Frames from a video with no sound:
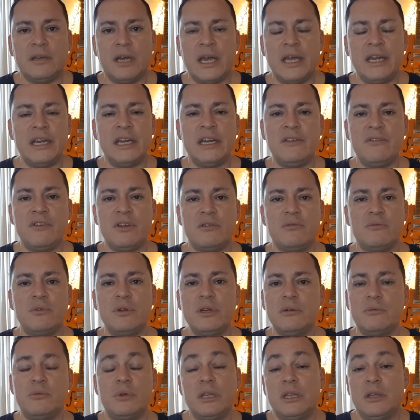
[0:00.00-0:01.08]
I didn't even
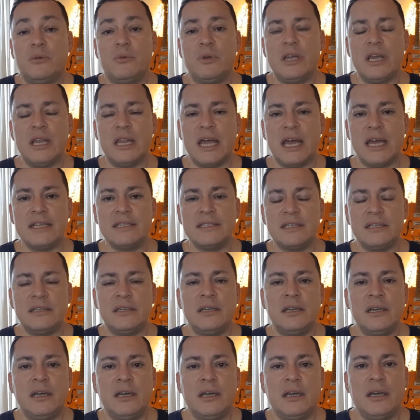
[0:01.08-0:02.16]
really realize it,
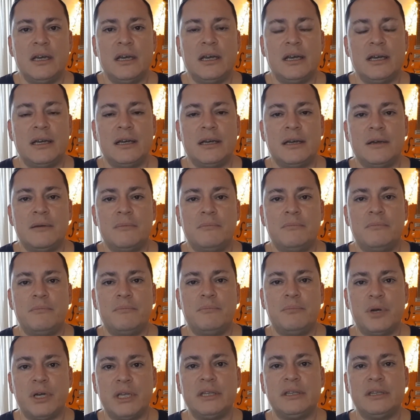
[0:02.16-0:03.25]

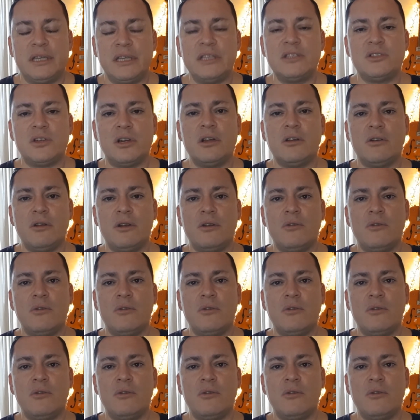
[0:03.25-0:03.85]
but they started going